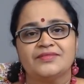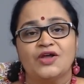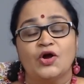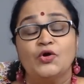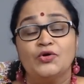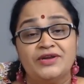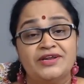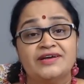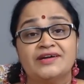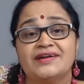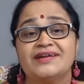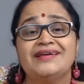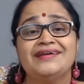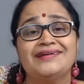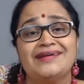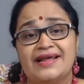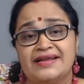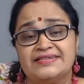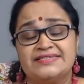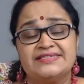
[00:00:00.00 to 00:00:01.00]
On hearing her
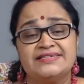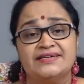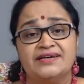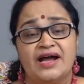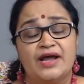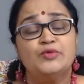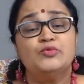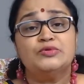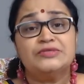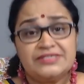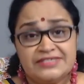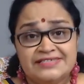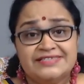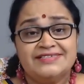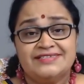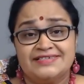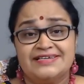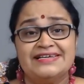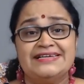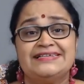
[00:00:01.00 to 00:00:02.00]
answer, I was
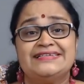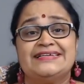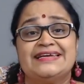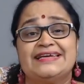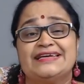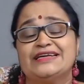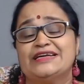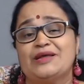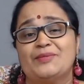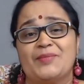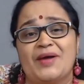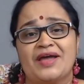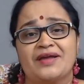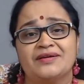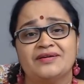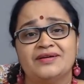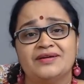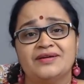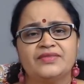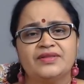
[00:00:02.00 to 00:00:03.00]
literally taken aback.
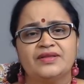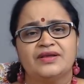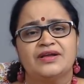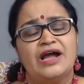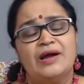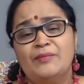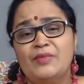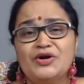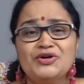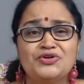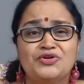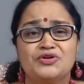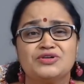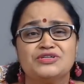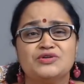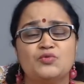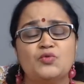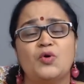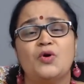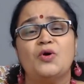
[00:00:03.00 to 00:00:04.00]
Come on, doctor,
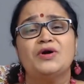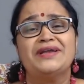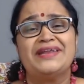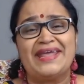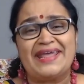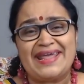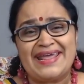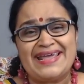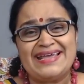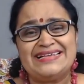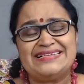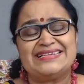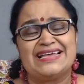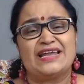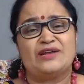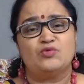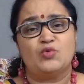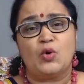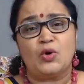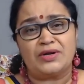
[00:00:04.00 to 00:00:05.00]
what age
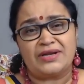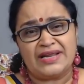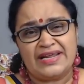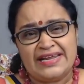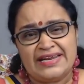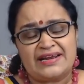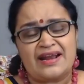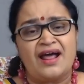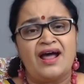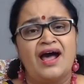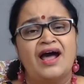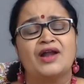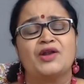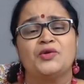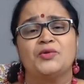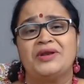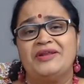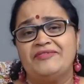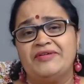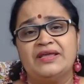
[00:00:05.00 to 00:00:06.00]
and what era are you
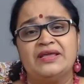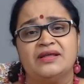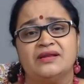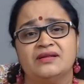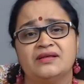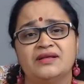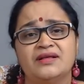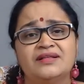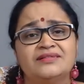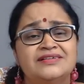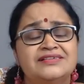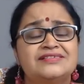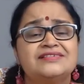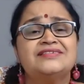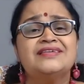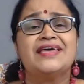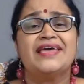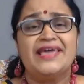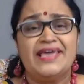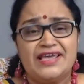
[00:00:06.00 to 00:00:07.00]
living in? This is
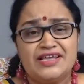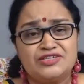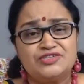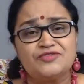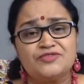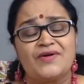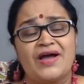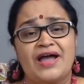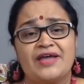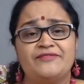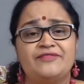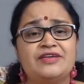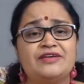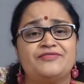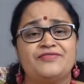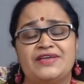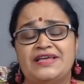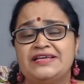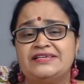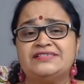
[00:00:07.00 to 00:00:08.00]
the age of
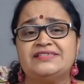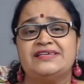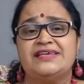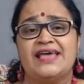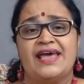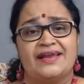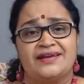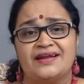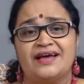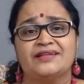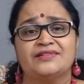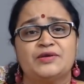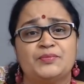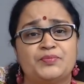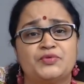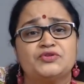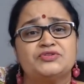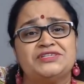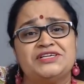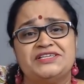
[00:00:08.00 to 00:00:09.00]
IVF, ICSI and other
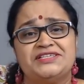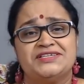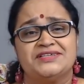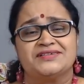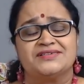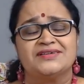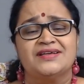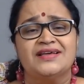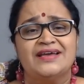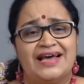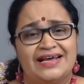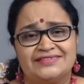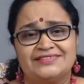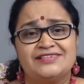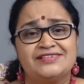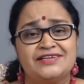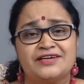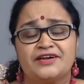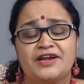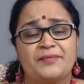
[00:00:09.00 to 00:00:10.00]
procedures,
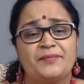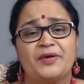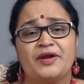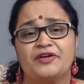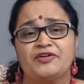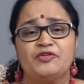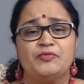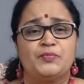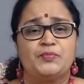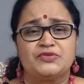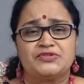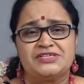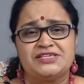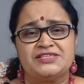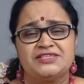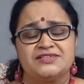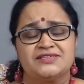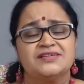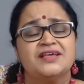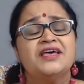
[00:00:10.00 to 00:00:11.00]
assisted reproductive
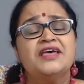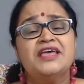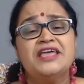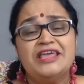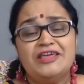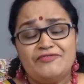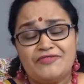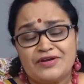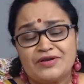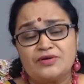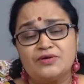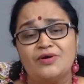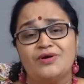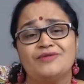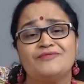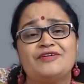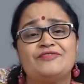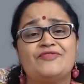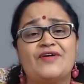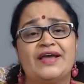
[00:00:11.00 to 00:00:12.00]
procedures. If at all
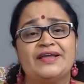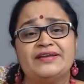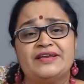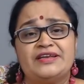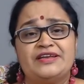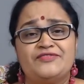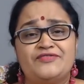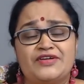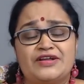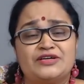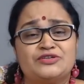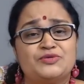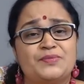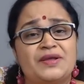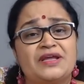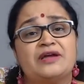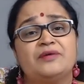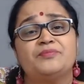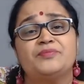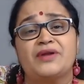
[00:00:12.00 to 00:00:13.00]
we find it difficult to
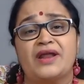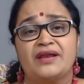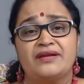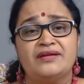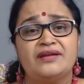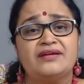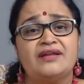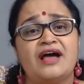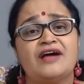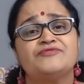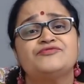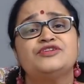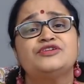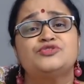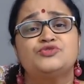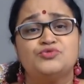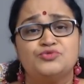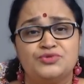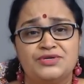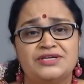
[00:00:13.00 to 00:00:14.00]
become pregnant after
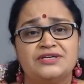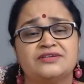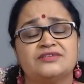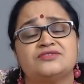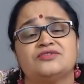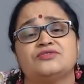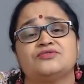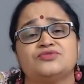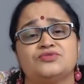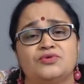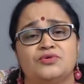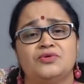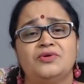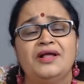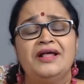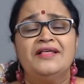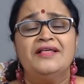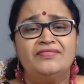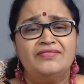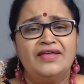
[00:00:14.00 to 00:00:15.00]
2 years or so,
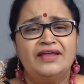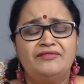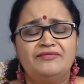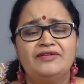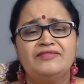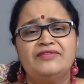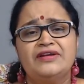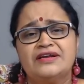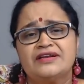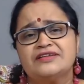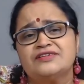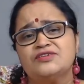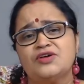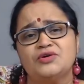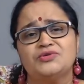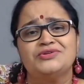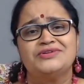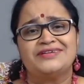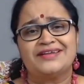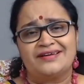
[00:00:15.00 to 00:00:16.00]
then we will resort
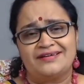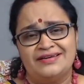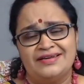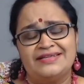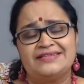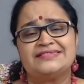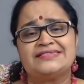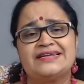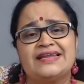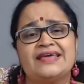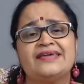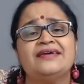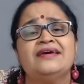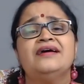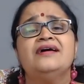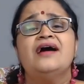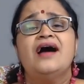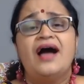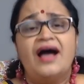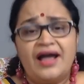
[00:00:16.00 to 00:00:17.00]
to techniques like
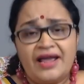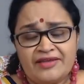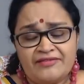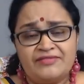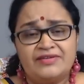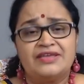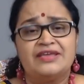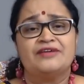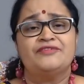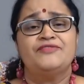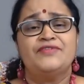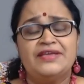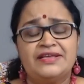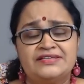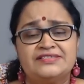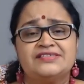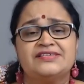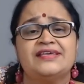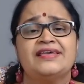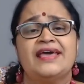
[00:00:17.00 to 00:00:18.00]
IVF,
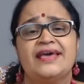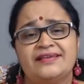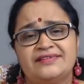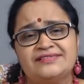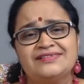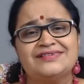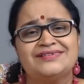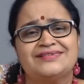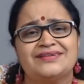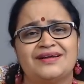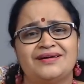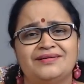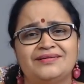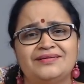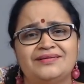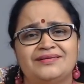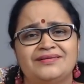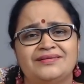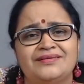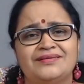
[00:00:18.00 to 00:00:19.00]
ICSI,
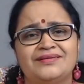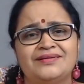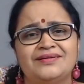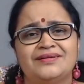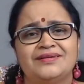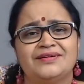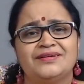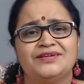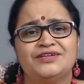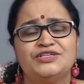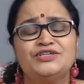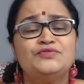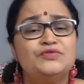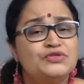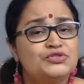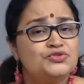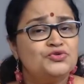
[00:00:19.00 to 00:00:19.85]
etc. She was